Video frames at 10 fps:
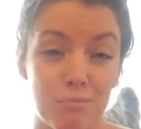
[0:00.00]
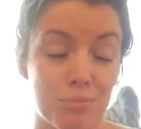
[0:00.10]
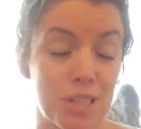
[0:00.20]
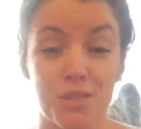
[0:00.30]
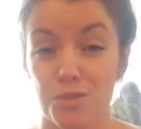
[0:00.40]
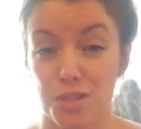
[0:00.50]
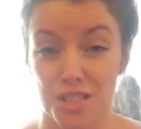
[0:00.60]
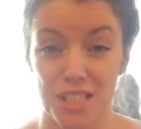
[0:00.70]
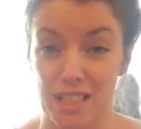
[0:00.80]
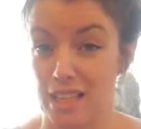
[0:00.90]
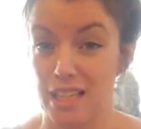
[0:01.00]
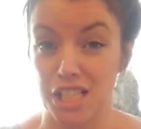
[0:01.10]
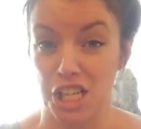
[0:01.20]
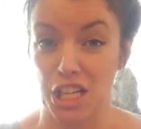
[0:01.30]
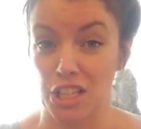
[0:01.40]
preschoolers in the
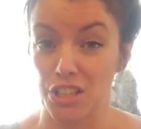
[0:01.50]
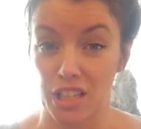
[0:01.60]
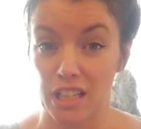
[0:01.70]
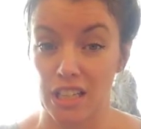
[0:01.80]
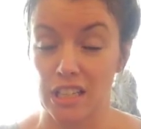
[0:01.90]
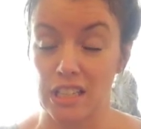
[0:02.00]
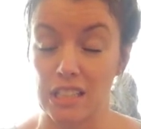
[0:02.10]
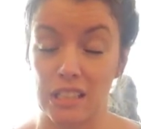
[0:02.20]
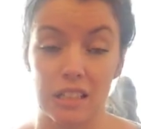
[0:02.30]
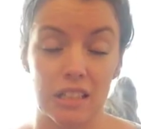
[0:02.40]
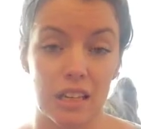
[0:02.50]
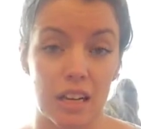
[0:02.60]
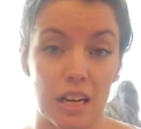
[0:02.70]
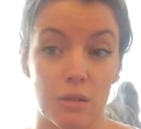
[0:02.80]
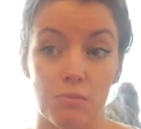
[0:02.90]
kitchen cooking and
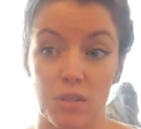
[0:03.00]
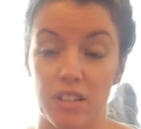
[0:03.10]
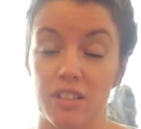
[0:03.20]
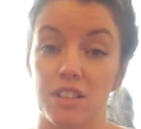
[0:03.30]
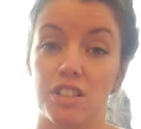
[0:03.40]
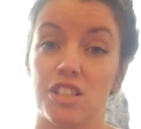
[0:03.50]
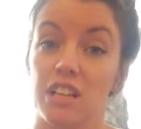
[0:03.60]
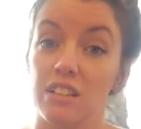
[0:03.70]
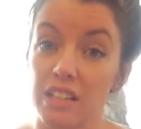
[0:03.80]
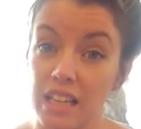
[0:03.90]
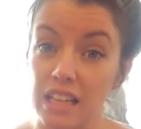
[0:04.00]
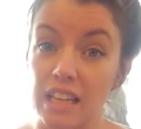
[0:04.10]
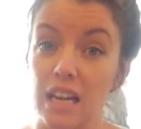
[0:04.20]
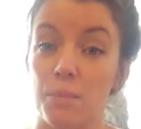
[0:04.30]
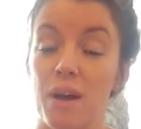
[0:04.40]
encouraging
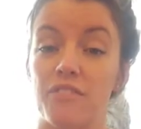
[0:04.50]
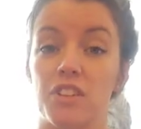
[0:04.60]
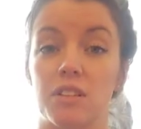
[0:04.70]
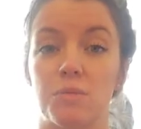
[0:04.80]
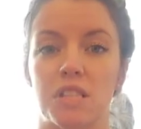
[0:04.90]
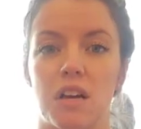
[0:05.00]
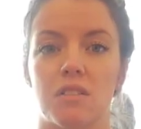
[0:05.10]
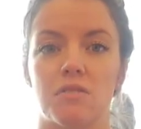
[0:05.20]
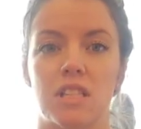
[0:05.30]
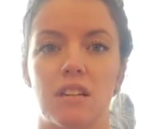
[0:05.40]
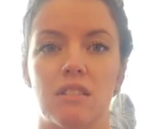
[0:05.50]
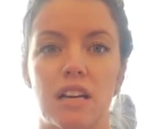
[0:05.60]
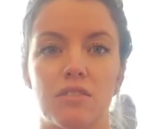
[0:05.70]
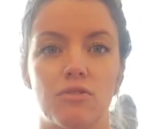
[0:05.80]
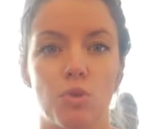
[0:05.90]
cleaning up after themselves, and a
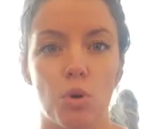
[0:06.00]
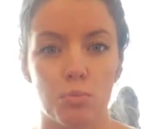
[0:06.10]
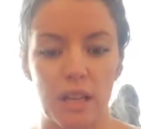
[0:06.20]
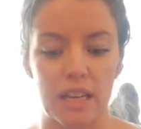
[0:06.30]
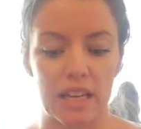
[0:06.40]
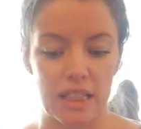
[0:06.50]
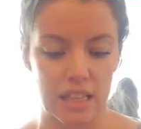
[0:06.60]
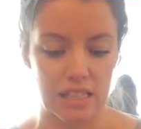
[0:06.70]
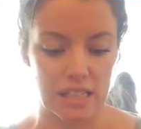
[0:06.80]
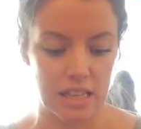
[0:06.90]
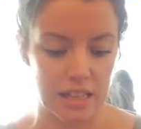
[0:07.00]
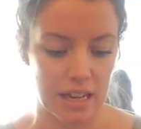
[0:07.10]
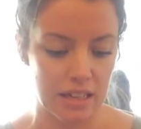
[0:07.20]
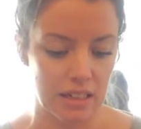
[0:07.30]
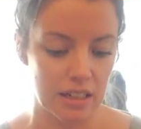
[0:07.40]
lot of role playing and things like that.